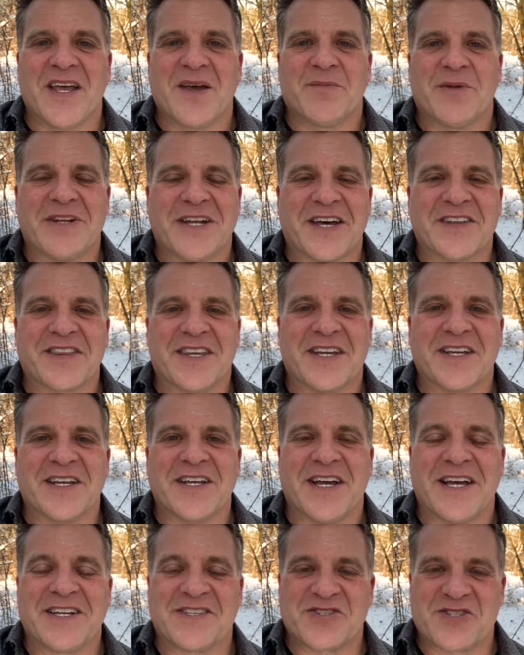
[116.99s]
But nothing
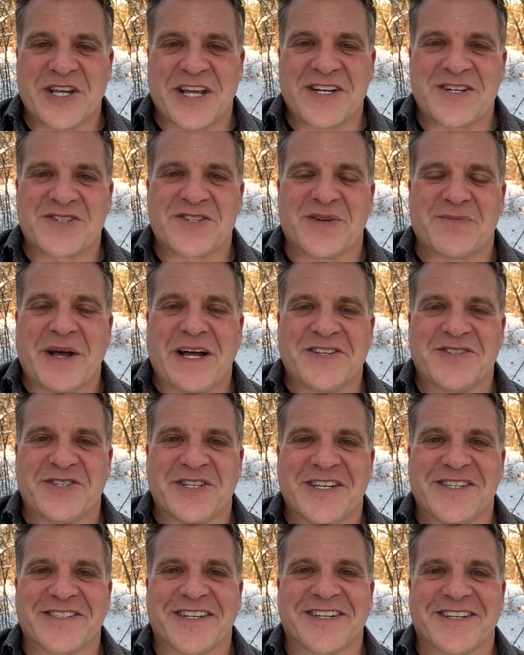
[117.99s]
has changed about
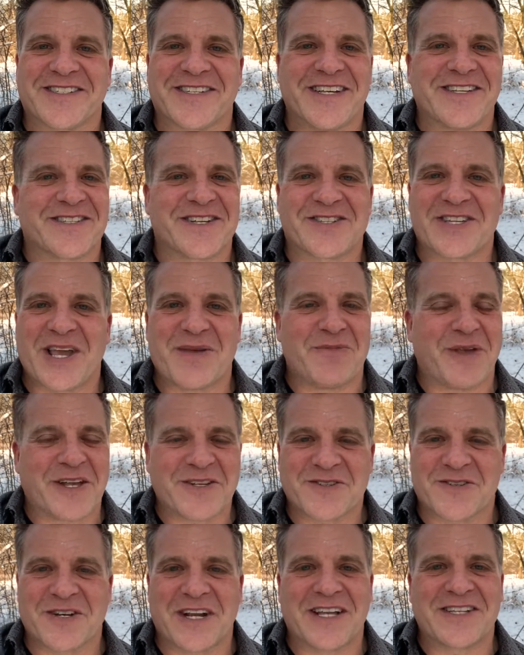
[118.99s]
Jesus. He's the same
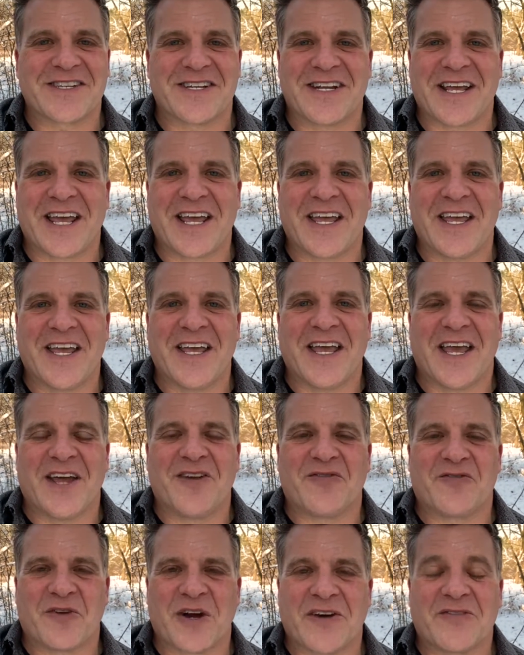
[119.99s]
yesterday, today,
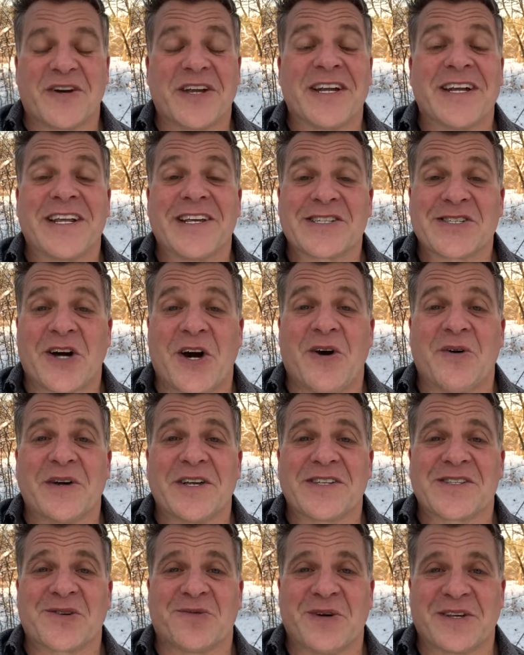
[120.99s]
and forever, and He is
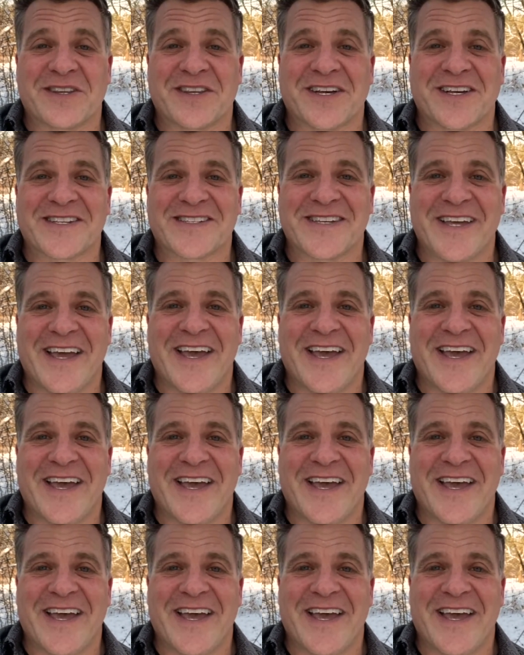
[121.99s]
always with us.